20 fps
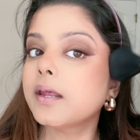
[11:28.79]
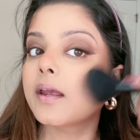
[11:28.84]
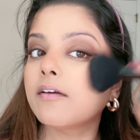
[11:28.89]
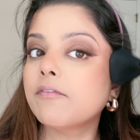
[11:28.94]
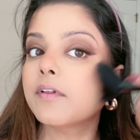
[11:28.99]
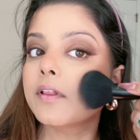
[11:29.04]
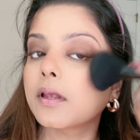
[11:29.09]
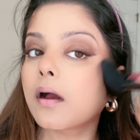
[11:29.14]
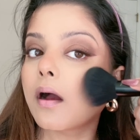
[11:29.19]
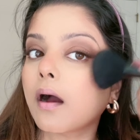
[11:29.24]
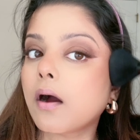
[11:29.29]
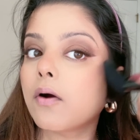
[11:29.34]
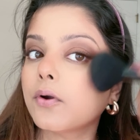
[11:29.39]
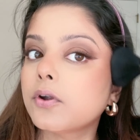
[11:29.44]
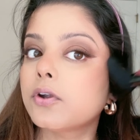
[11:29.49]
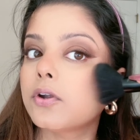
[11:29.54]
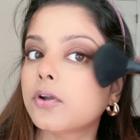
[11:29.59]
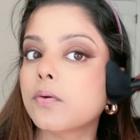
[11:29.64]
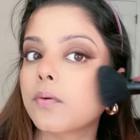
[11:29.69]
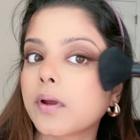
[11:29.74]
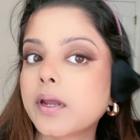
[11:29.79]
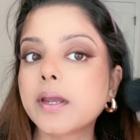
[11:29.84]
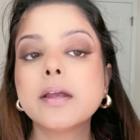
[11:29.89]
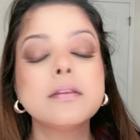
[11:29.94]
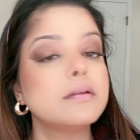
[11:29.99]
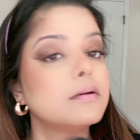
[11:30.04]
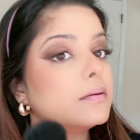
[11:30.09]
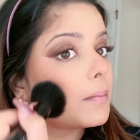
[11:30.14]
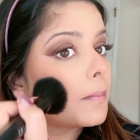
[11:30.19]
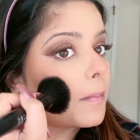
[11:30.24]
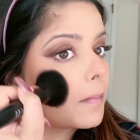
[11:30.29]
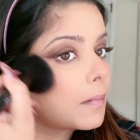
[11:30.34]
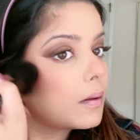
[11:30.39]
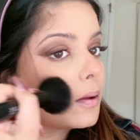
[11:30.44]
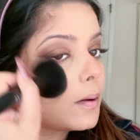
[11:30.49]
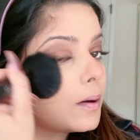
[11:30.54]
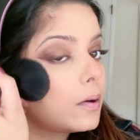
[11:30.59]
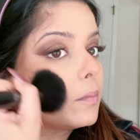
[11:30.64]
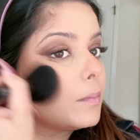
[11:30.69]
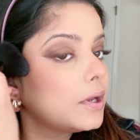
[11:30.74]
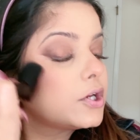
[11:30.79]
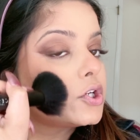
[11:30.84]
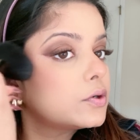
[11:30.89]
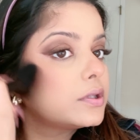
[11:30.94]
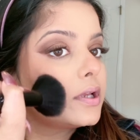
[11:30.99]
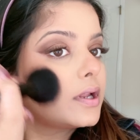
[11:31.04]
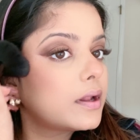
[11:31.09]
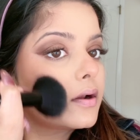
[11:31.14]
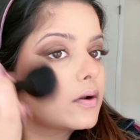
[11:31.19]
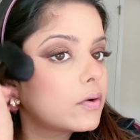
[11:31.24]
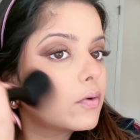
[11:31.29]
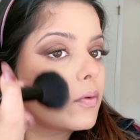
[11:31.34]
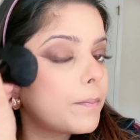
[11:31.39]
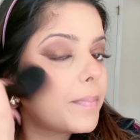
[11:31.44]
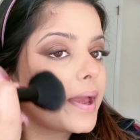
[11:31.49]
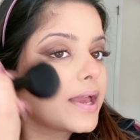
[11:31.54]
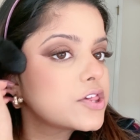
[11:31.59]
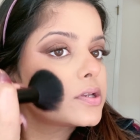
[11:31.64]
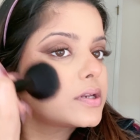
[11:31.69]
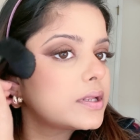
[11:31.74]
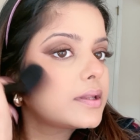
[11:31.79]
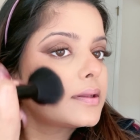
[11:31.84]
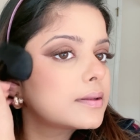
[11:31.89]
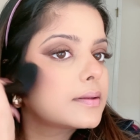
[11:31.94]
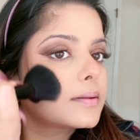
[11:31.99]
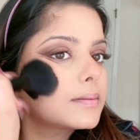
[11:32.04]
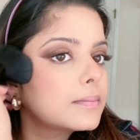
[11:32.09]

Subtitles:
everything out together to make sure there are no patchiness